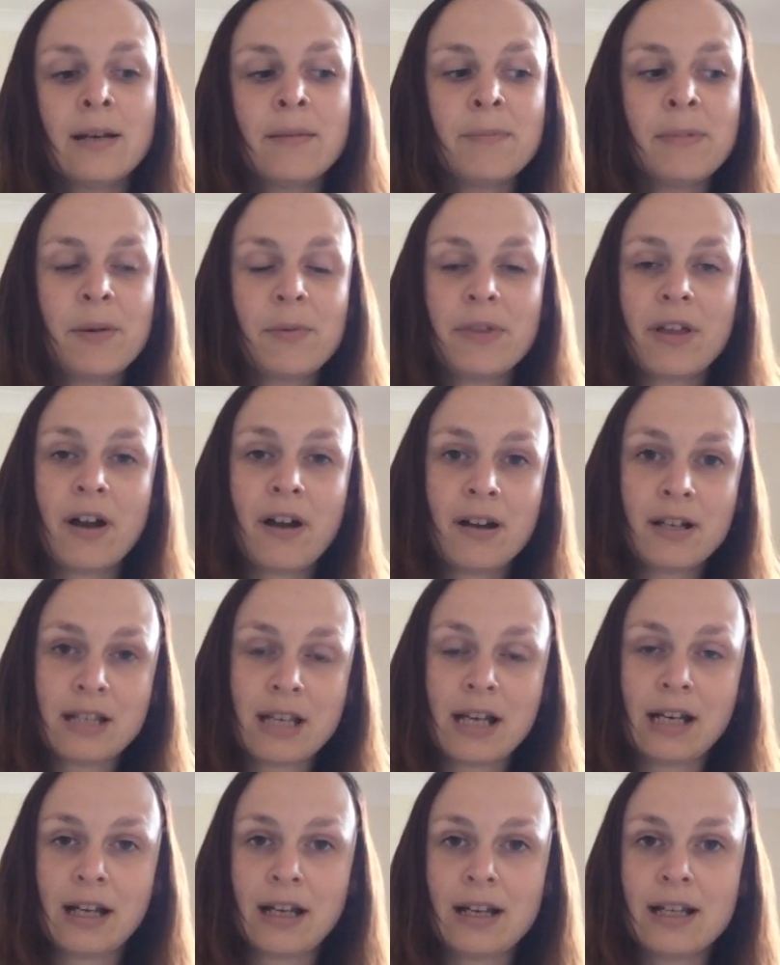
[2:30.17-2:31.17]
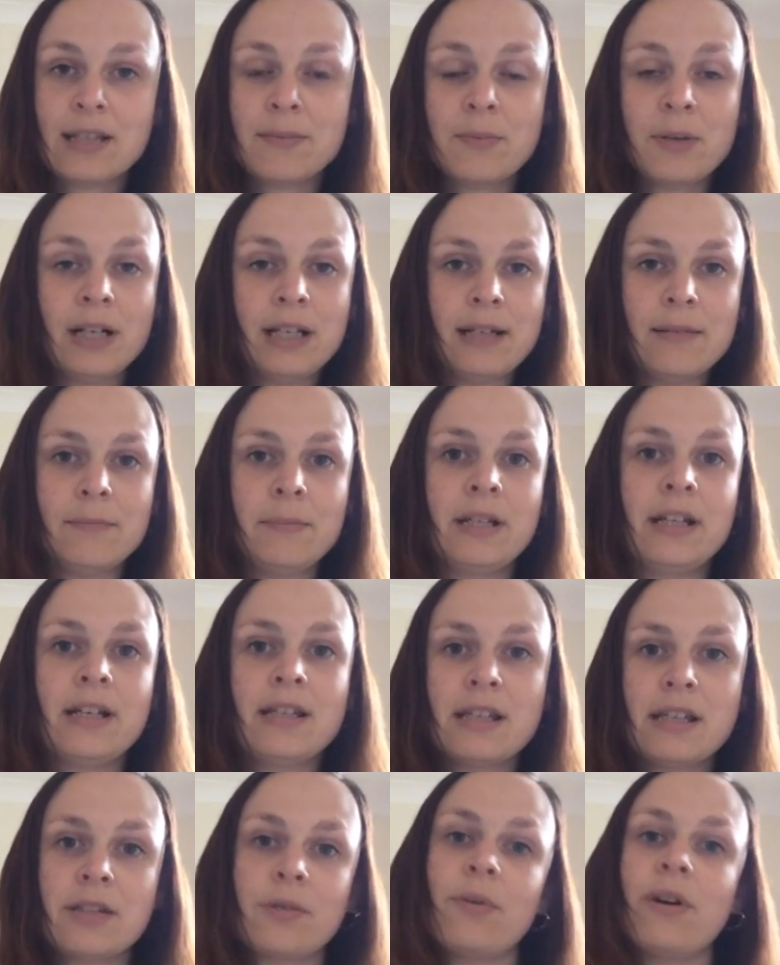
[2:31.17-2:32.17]
But with Hardanger, it's brilliant
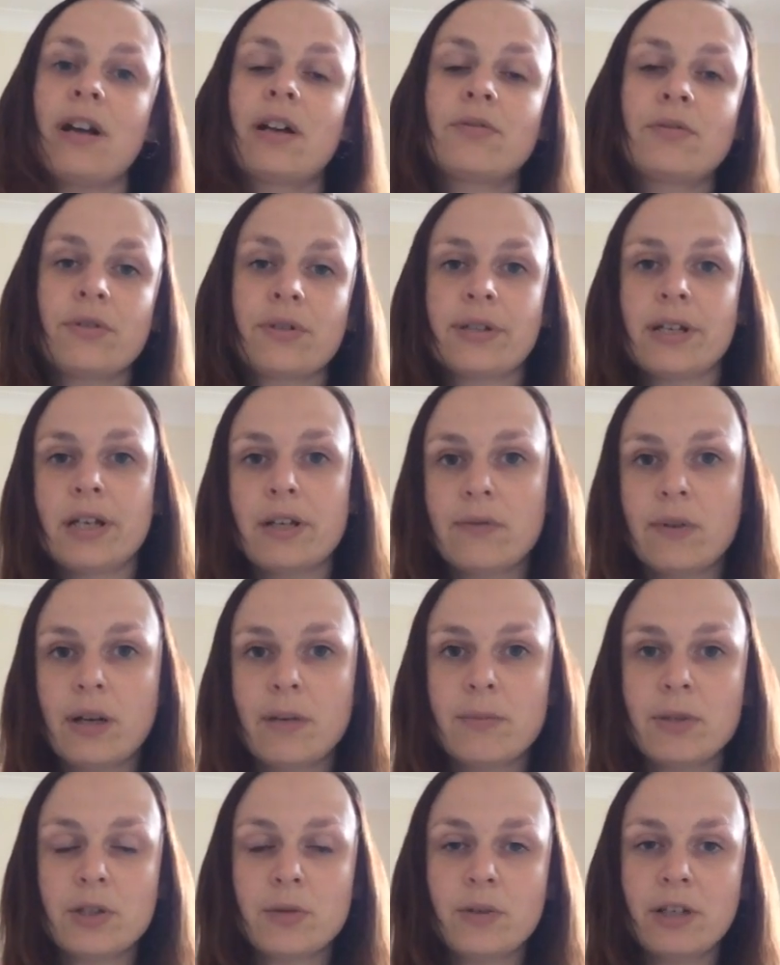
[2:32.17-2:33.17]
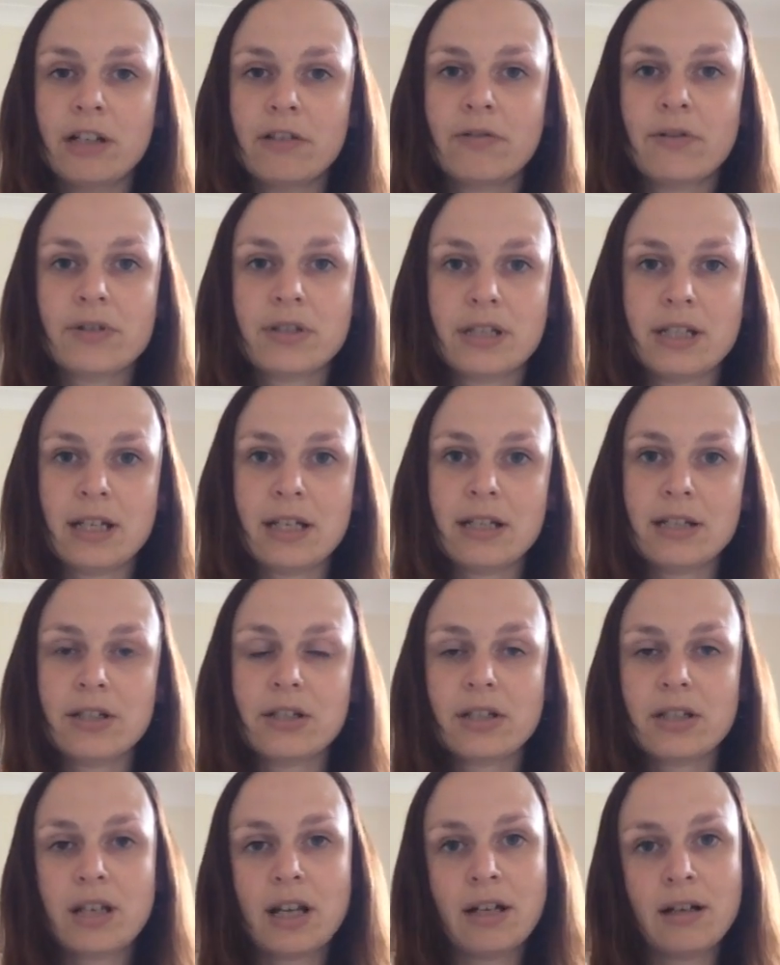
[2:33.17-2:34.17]
because there's quite a crossover between cross
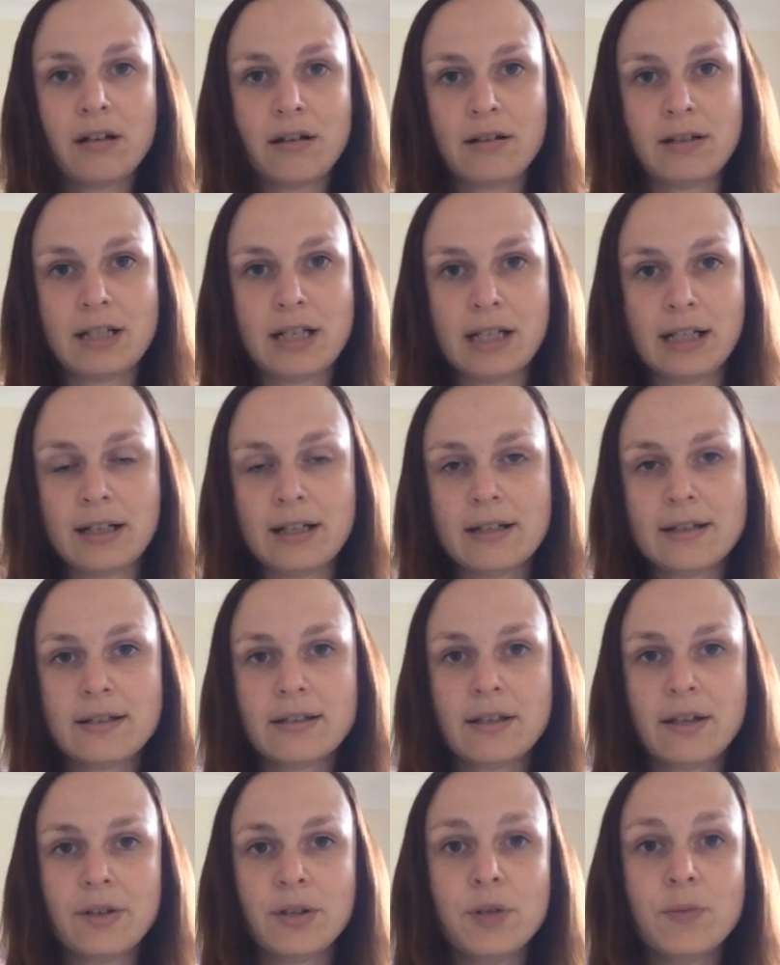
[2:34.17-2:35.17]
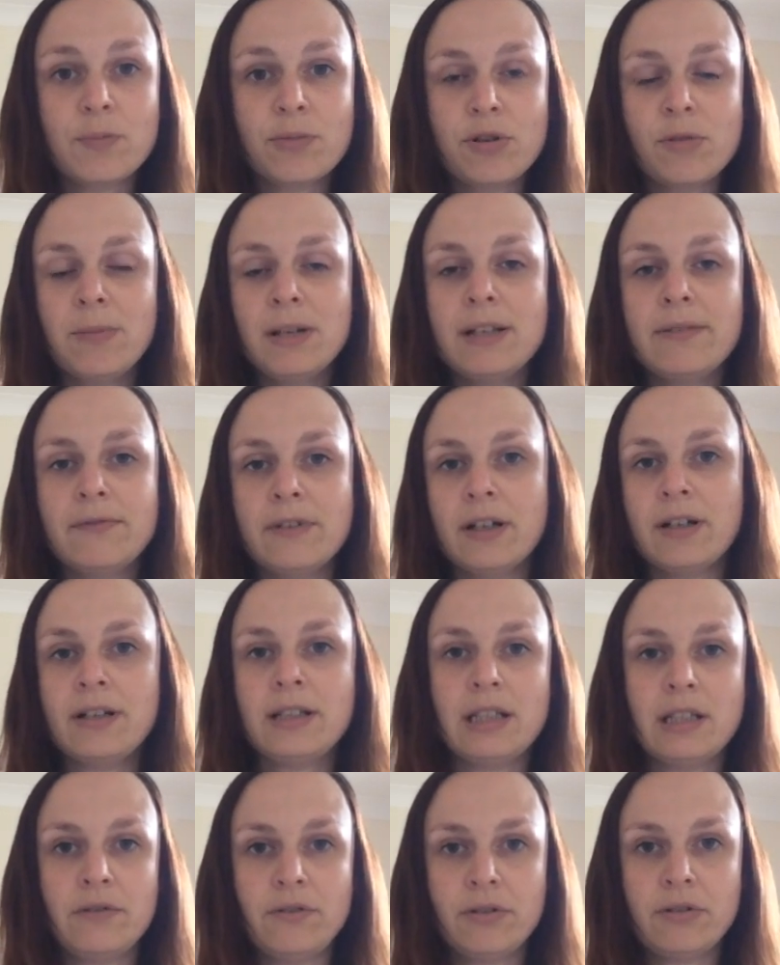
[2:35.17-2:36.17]
stitch and Hardanger. So you probably
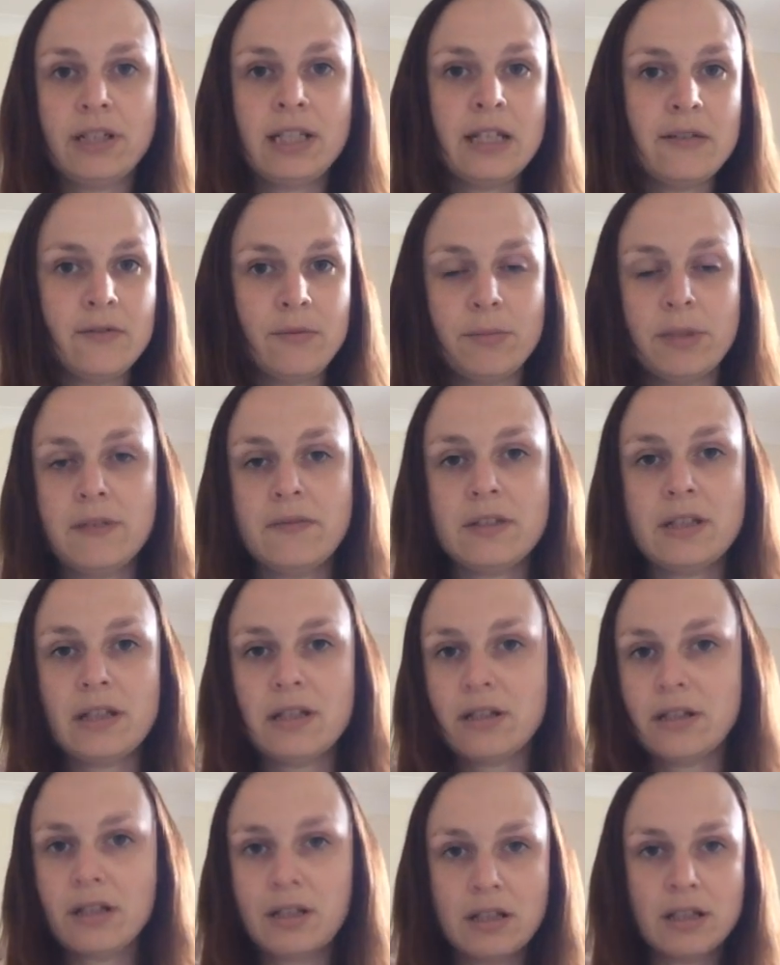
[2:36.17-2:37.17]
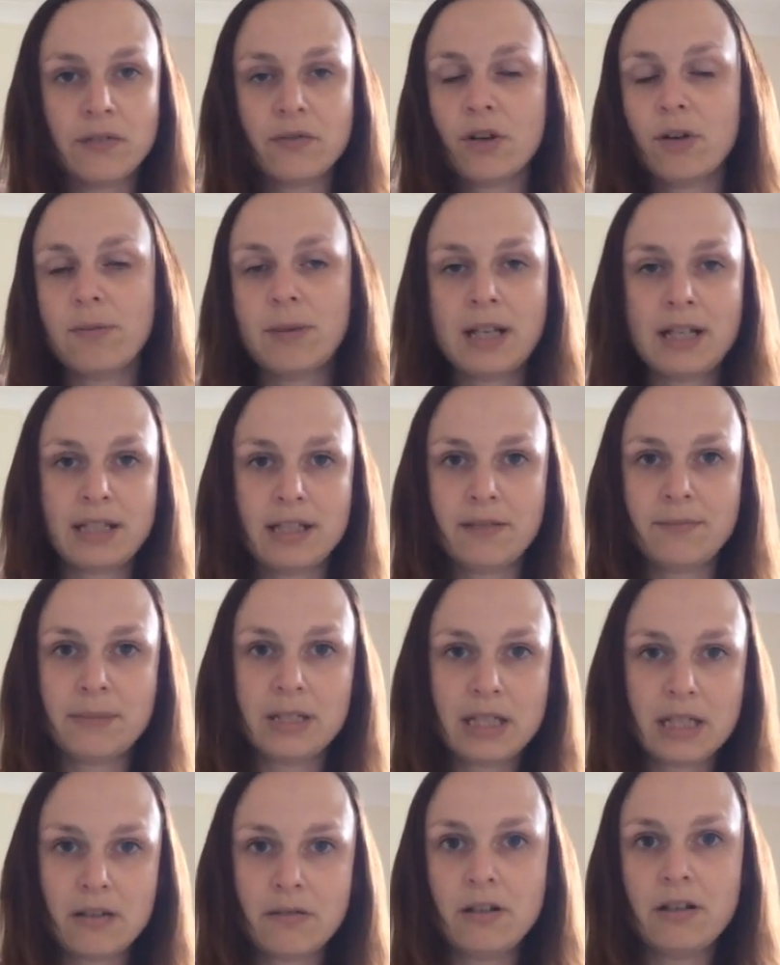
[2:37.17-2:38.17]
find if you're an even weave stitcher, you've got plenty of
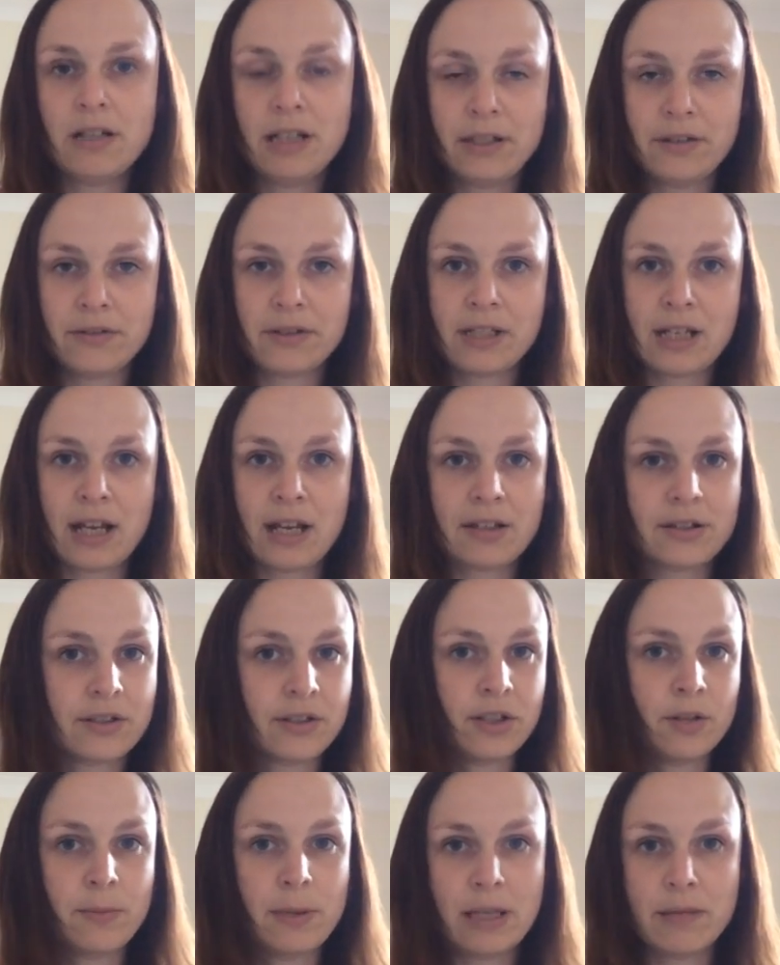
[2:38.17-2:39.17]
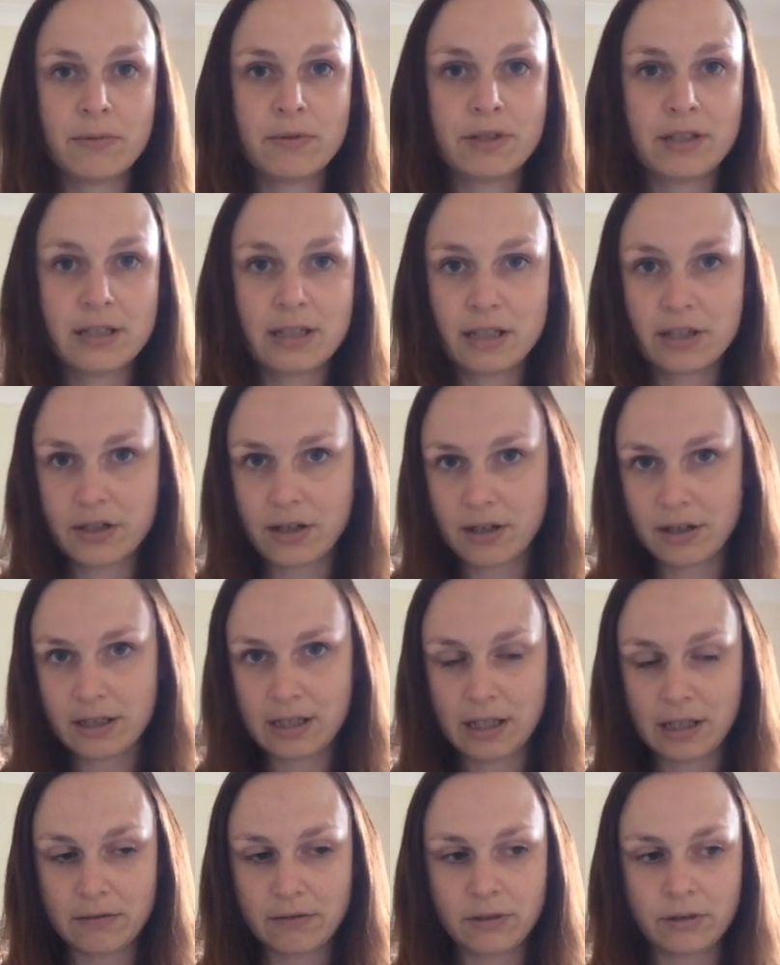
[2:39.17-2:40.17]
material in your stash that you'll be able to stitch
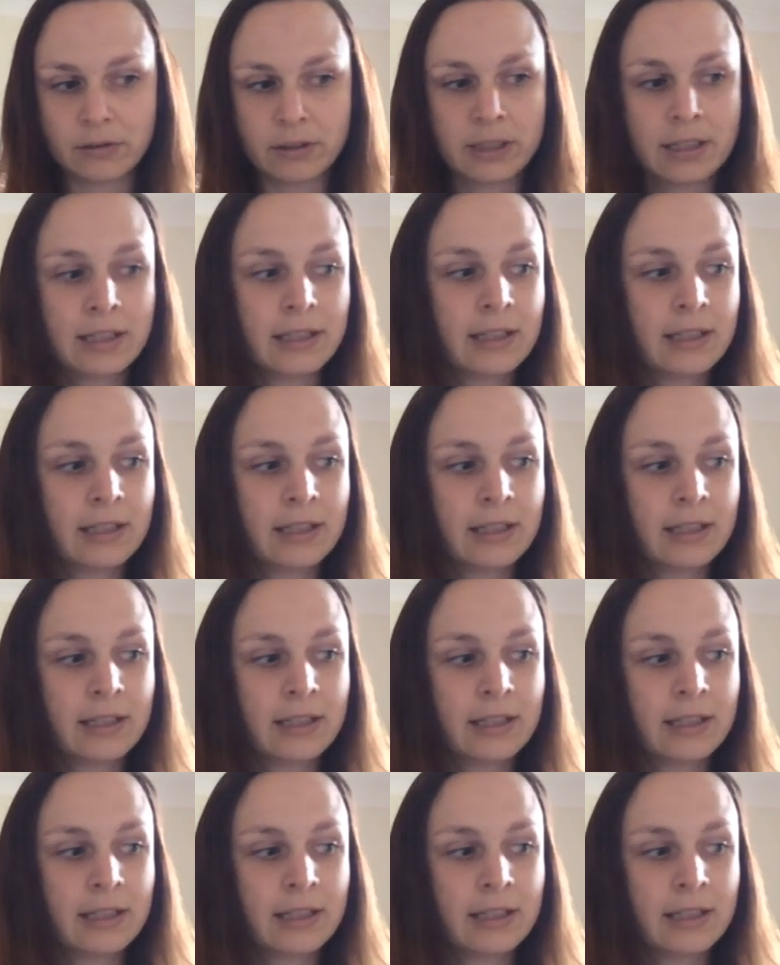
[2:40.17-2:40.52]
Hardanger on.